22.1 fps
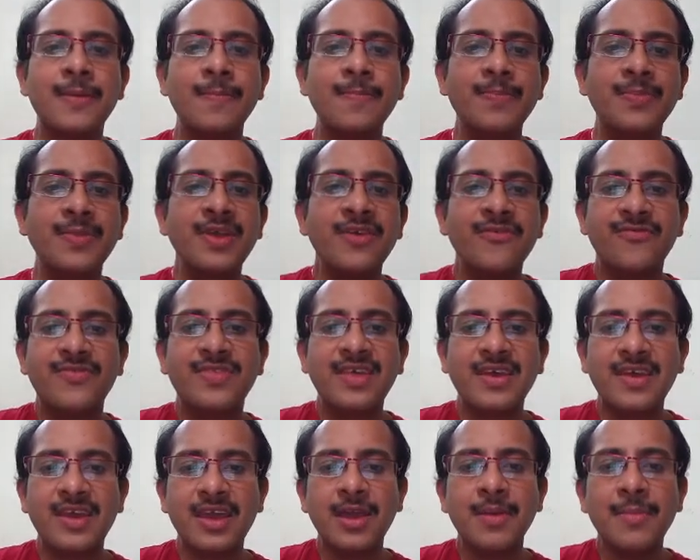if
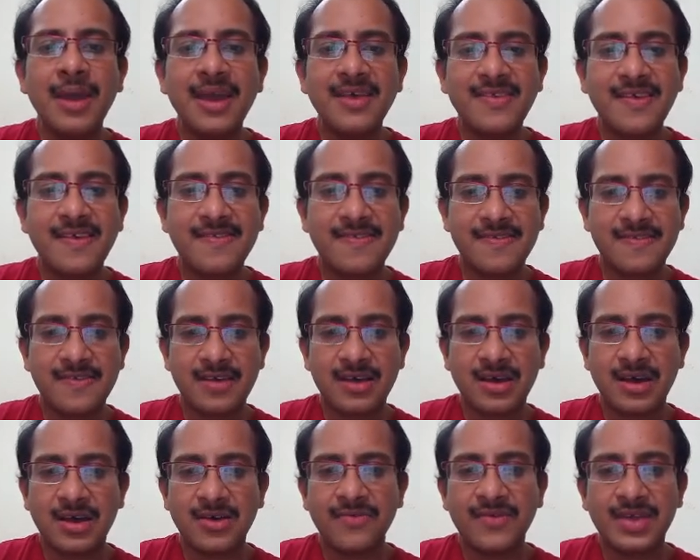the image is
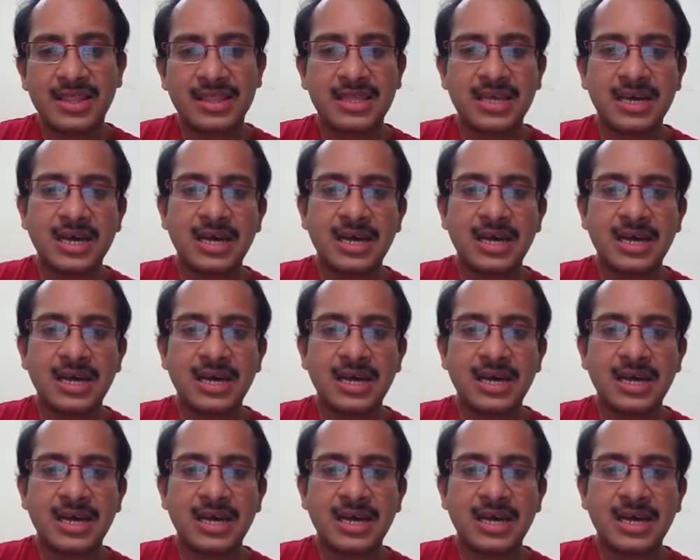with